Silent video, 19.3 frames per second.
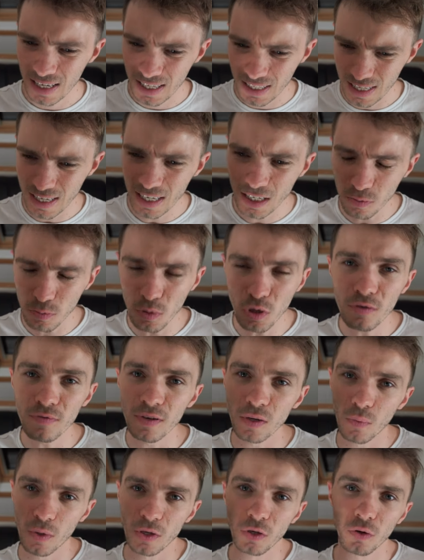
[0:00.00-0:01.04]
things
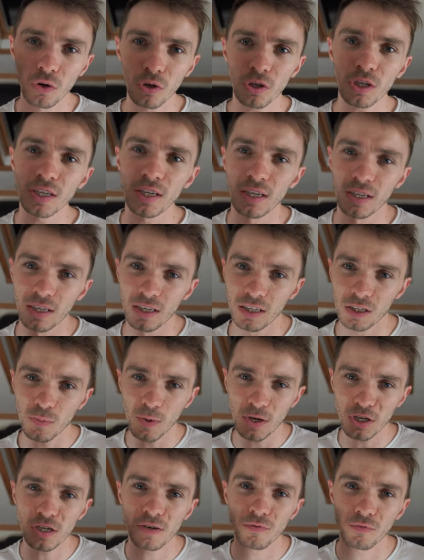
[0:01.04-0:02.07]
moving when you're looking at it,
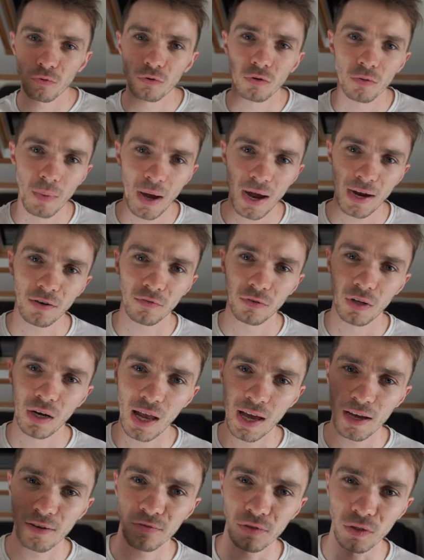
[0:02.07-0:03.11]
especially through the back of the
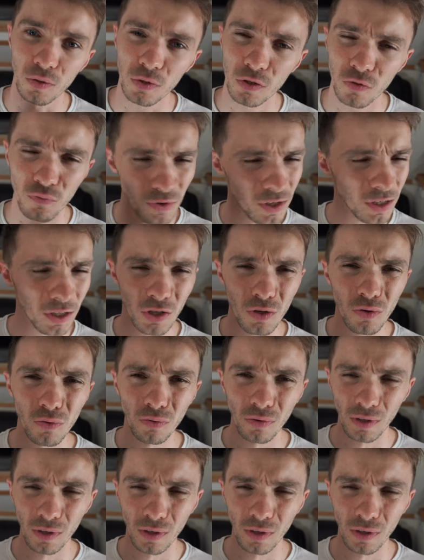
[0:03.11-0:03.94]
live view. It's really cool.